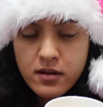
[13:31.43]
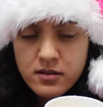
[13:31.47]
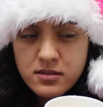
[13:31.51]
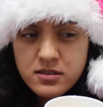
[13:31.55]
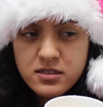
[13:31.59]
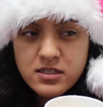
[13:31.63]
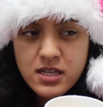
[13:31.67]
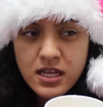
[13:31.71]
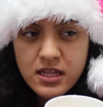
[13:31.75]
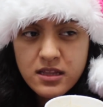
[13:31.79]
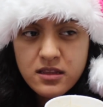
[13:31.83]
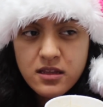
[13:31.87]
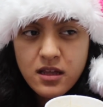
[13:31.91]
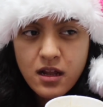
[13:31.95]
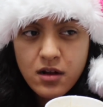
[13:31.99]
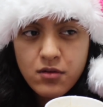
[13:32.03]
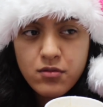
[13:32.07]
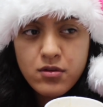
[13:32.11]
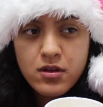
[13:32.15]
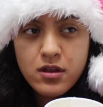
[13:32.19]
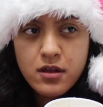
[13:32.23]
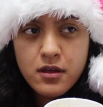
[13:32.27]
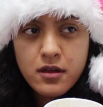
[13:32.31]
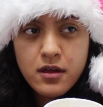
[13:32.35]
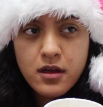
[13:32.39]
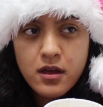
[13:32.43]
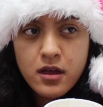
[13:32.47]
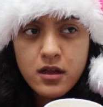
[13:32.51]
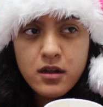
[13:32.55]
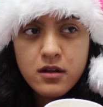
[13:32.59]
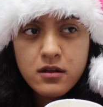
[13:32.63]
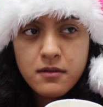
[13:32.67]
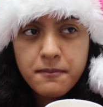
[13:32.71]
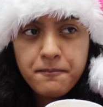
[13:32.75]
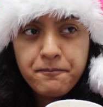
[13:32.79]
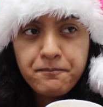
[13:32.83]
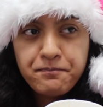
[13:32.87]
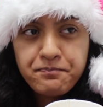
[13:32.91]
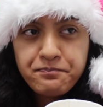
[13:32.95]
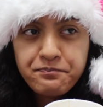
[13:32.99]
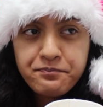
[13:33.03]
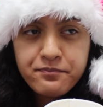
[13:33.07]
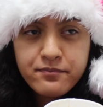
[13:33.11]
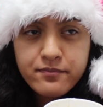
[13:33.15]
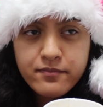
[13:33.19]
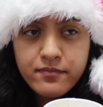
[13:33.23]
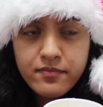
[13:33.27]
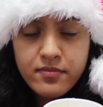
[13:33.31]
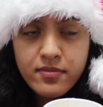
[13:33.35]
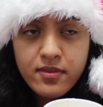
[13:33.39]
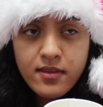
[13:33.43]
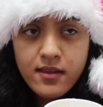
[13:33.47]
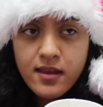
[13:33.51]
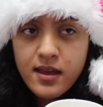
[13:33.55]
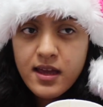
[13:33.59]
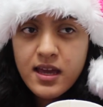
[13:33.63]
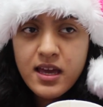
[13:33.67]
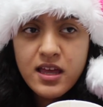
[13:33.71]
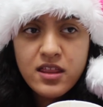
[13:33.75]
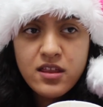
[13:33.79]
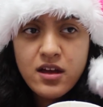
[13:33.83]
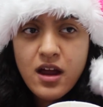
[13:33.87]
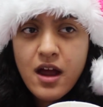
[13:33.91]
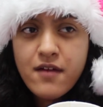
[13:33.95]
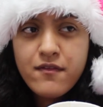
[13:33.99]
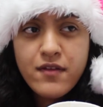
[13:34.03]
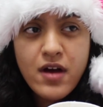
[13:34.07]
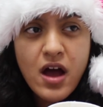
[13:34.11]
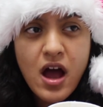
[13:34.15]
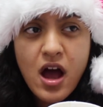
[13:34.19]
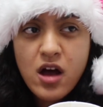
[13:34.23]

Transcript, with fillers: settle and either have a